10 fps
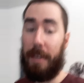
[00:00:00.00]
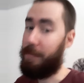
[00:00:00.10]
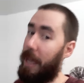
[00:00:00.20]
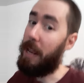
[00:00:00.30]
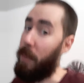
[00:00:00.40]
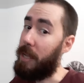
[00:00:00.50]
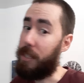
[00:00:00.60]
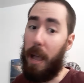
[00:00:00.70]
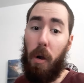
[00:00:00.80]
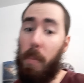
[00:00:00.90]

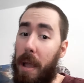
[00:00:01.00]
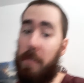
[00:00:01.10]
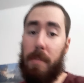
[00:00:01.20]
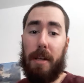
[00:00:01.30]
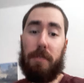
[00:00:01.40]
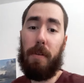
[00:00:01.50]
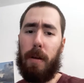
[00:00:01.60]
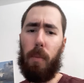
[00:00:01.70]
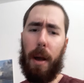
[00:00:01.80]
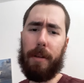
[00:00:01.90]
Anyways, I hope everybody's
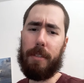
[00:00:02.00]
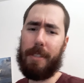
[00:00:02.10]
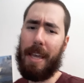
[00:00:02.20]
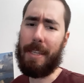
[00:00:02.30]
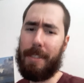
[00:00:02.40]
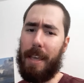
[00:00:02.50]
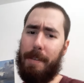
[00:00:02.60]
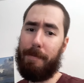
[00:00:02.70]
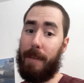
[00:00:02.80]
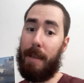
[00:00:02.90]
very well and staying
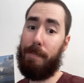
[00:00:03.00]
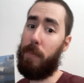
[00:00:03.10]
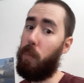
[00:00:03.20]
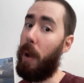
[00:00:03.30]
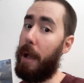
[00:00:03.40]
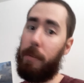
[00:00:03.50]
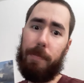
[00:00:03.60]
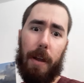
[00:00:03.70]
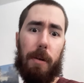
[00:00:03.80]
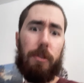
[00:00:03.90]
safe. The
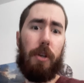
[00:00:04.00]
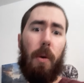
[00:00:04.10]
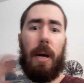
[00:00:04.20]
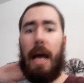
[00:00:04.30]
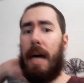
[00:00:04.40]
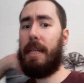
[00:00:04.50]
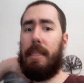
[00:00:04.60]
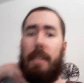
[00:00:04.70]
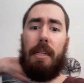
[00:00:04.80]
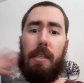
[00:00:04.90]
wildfires are going on
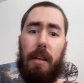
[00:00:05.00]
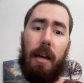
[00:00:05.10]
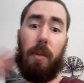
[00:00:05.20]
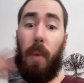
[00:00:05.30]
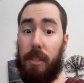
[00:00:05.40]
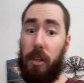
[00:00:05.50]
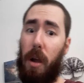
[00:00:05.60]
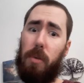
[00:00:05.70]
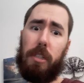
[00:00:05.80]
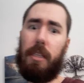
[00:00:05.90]
the West
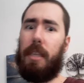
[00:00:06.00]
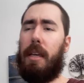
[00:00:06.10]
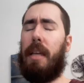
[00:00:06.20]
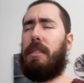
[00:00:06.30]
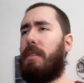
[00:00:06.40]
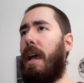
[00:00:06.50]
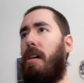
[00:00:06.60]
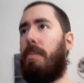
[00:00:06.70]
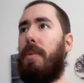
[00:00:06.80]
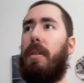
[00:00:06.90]
Coast, and it's
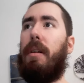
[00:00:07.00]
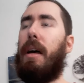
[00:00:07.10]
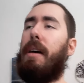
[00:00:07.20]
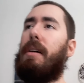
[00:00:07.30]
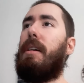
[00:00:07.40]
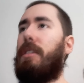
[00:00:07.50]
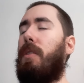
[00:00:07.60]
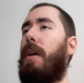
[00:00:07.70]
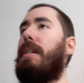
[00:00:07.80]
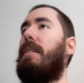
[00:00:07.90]
terrible. It's
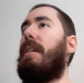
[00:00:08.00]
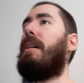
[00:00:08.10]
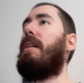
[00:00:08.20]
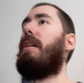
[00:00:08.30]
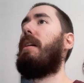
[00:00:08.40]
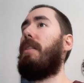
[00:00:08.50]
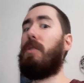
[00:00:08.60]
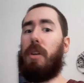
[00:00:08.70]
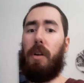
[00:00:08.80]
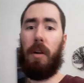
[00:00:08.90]
crazy.
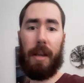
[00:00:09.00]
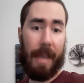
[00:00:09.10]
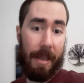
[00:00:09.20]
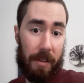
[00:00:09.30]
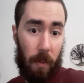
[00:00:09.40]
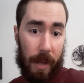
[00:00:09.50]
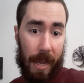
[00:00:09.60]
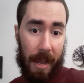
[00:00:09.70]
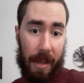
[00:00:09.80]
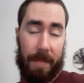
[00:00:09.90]
There's a hurricane going
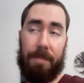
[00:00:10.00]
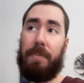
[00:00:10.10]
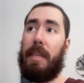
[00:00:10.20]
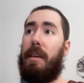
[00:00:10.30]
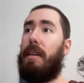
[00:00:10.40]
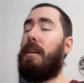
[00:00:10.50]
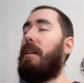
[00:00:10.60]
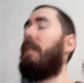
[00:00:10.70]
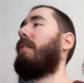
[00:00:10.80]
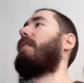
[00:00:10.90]
on.
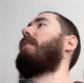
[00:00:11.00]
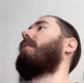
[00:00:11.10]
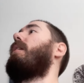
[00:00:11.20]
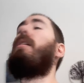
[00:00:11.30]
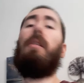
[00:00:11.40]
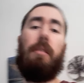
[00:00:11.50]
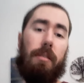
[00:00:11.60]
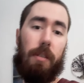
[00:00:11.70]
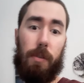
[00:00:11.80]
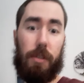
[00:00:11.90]
Oh,
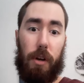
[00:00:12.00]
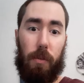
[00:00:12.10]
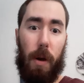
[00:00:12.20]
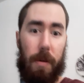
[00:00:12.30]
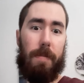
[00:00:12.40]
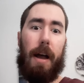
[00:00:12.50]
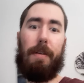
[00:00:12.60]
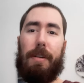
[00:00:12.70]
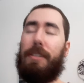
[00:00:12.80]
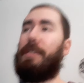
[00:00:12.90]
there's
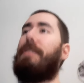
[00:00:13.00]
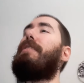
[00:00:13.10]
coronavirus.